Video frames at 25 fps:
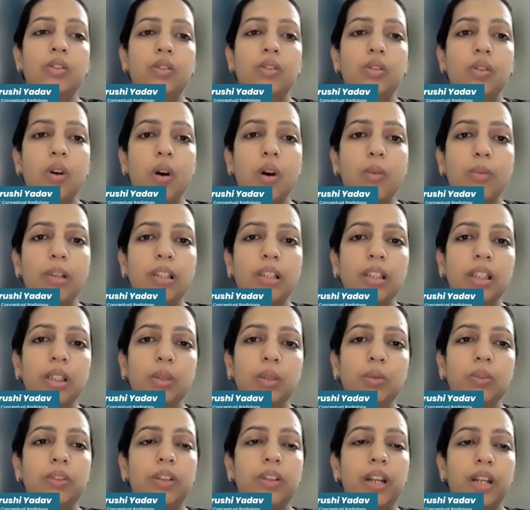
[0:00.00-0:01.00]
So commonly
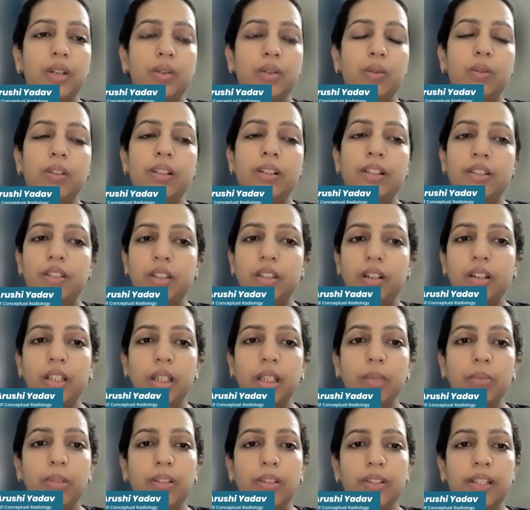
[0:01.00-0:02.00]
used threshold is
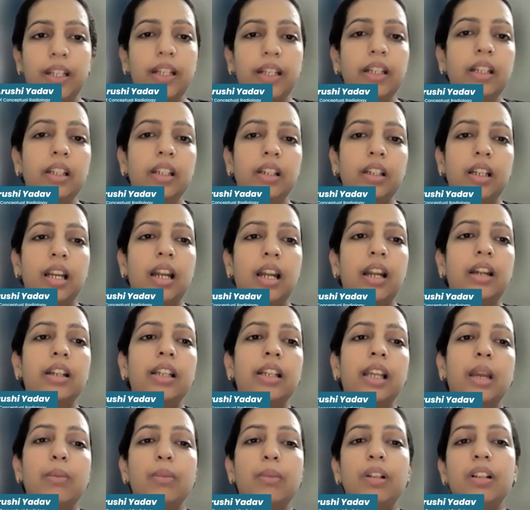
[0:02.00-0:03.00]
30%,
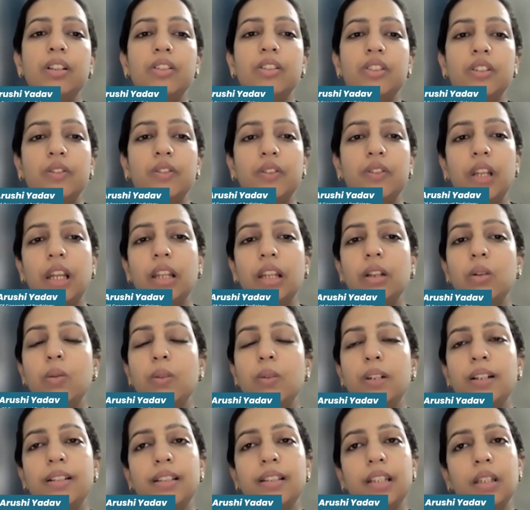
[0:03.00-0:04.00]
and chemical shift
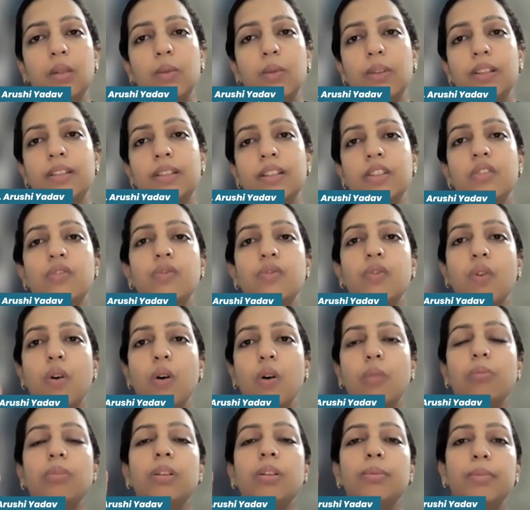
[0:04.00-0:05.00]
encoded sequences
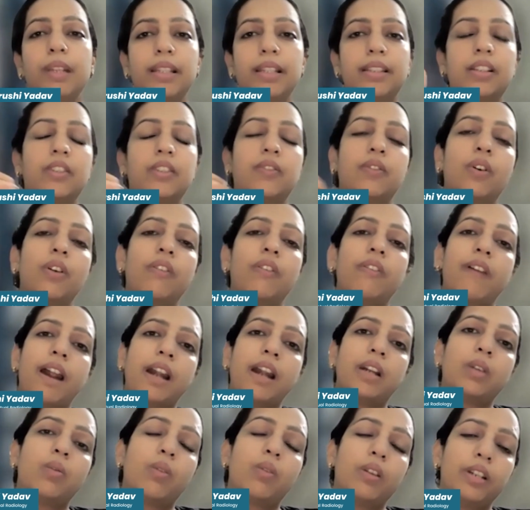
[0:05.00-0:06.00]
form the basis for
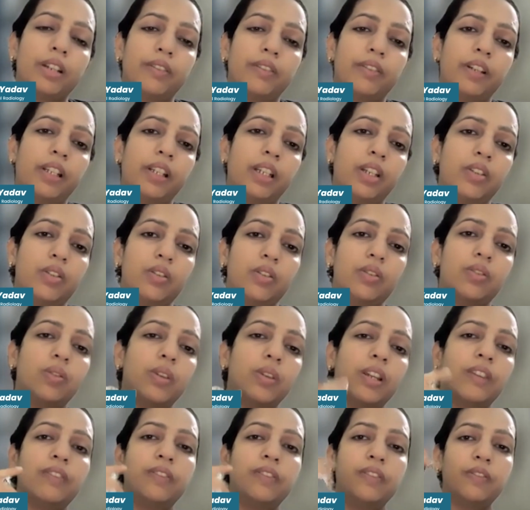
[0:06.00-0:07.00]
fat quantification.
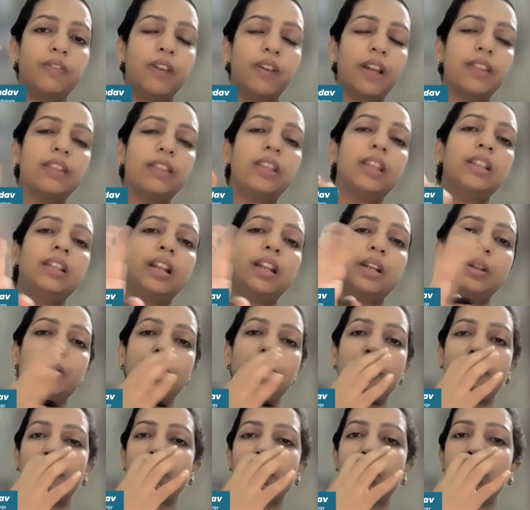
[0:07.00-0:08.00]
So it's one thing that
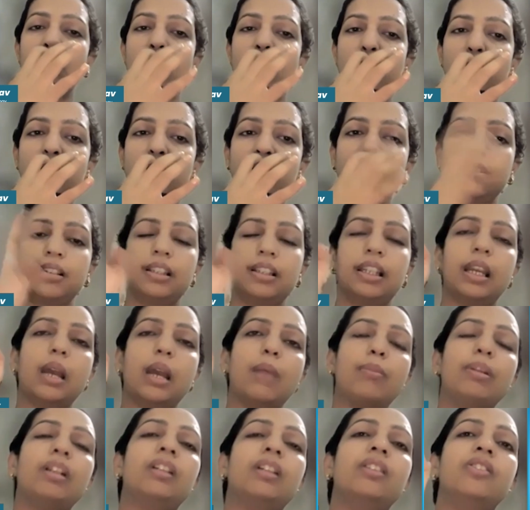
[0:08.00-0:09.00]
you have to remember is the
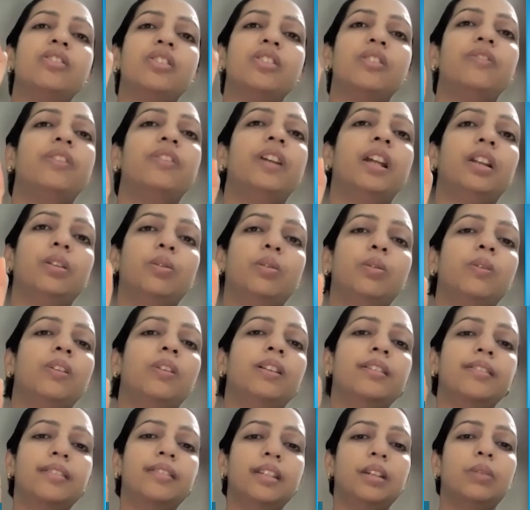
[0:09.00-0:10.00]
chemical shift
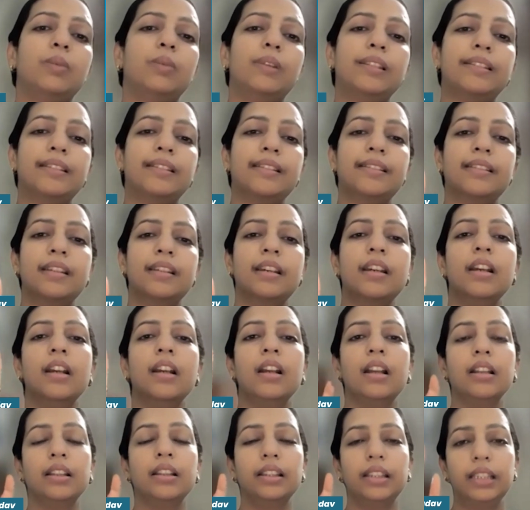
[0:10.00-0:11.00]
encoded sequences.
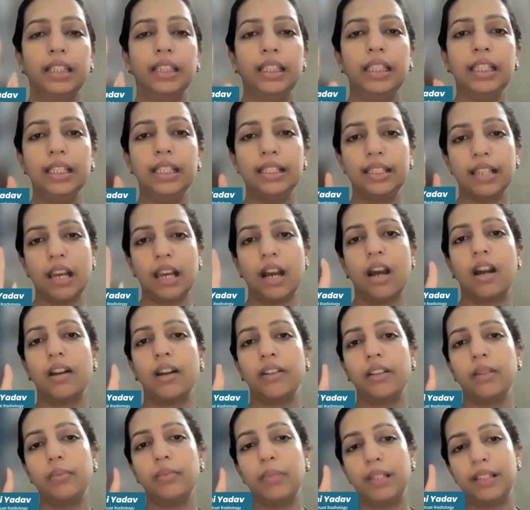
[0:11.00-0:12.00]
These
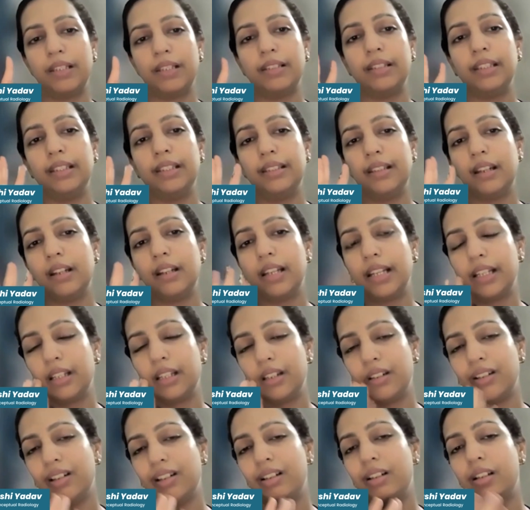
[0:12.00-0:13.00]
are the basis. These are
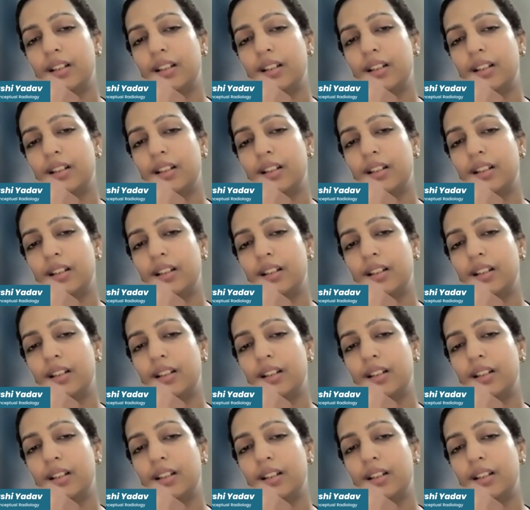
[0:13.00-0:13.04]
like